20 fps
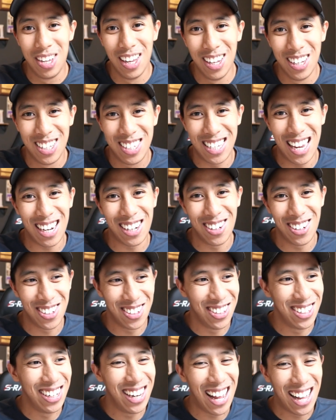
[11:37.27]
the
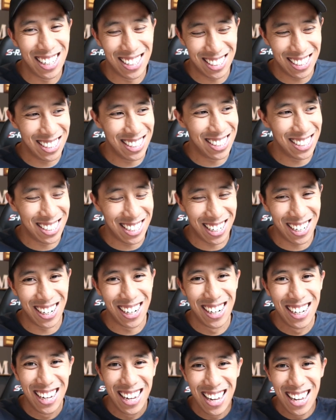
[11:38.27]
technical analysis there.
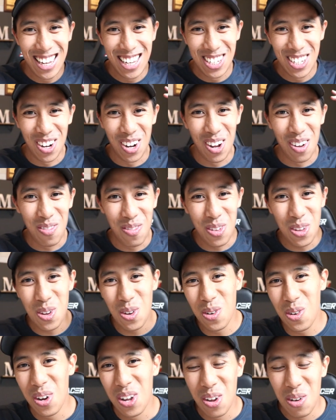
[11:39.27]
So if
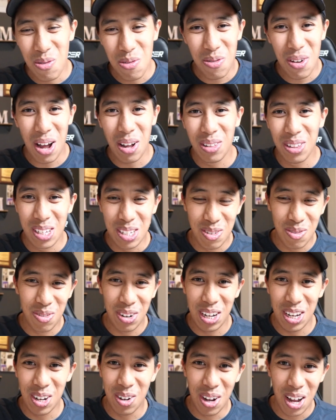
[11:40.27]
you found this
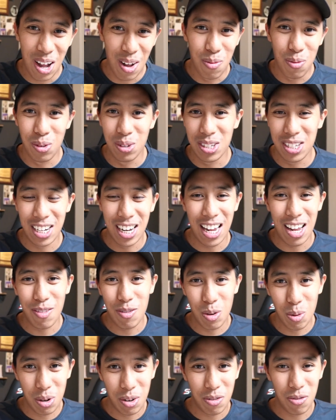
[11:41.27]
video helpful today, if
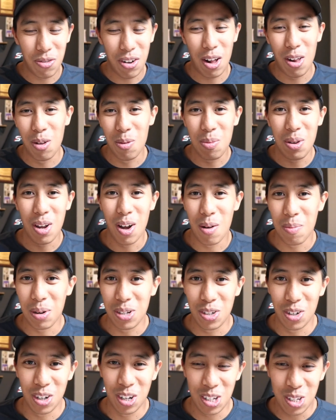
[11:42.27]
you want to follow me on my
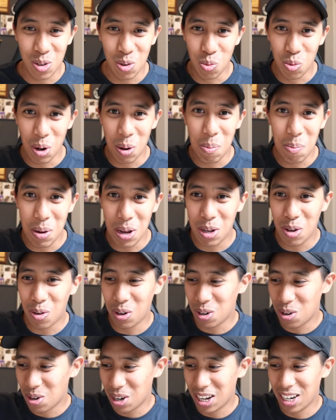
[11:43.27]
journey to one
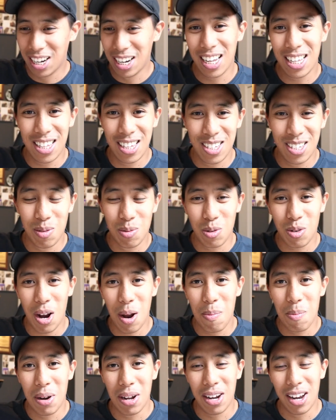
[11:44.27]
Bitcoin, go ahead and hit the
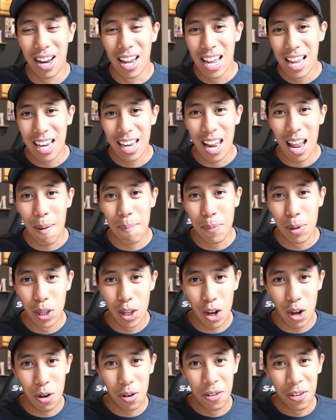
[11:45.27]
subscribe button down
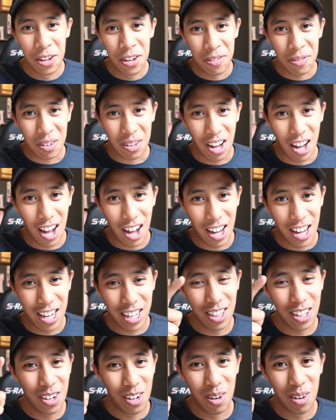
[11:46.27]
below. Uh, hit
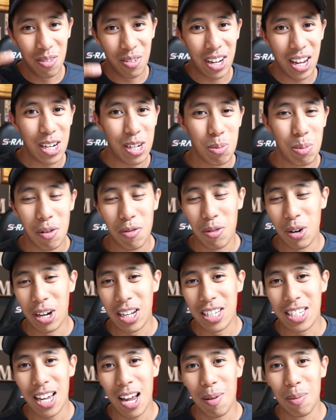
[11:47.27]
the notification bell for any
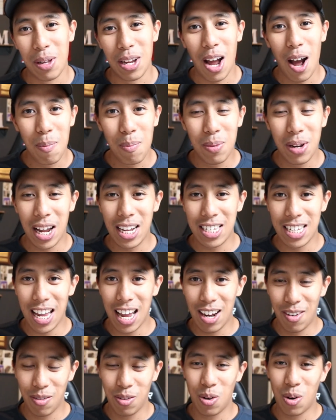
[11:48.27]
timely updates.
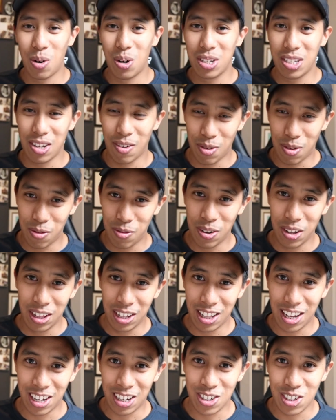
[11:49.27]
And of course, if you're feeling
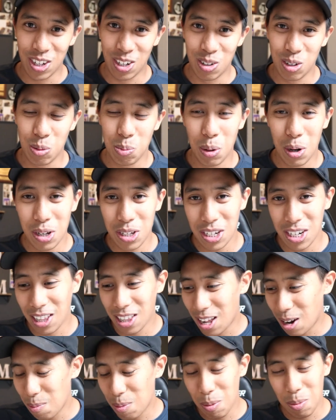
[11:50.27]
like a generous person, a
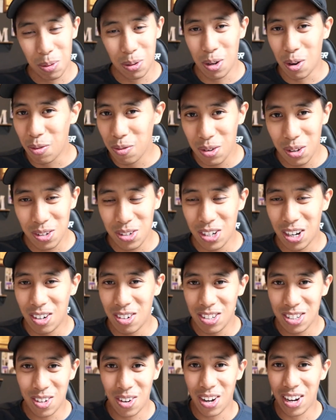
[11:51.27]
lot of people don't feel
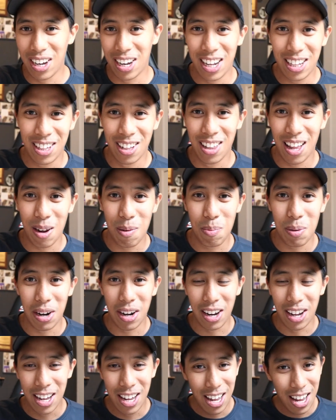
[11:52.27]
generous, go ahead and hit the like
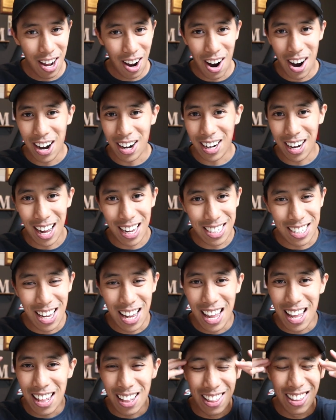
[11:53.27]
button. All right, guys.
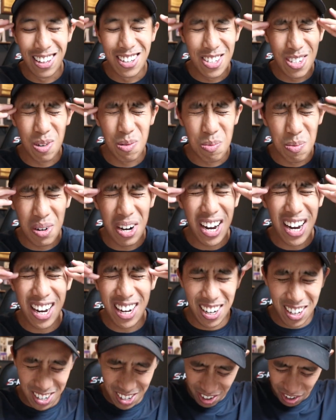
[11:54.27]
Lizard
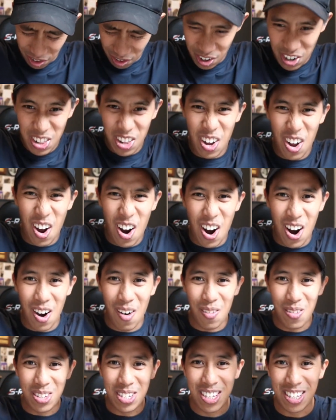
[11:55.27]
brain, gorilla
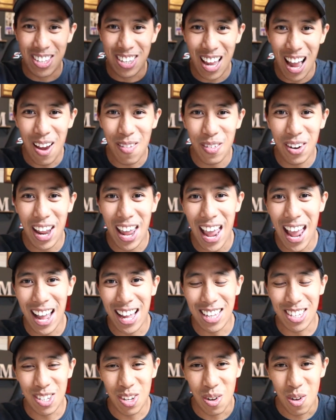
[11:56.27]
arms, diamond
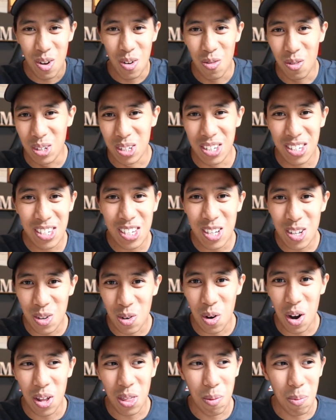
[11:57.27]
hands. We'll see
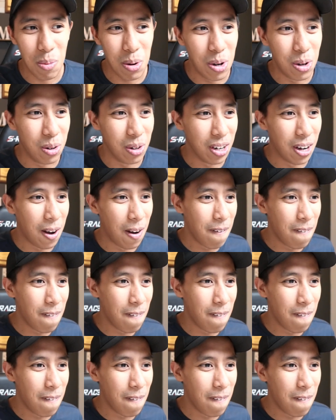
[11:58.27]
you on the moon.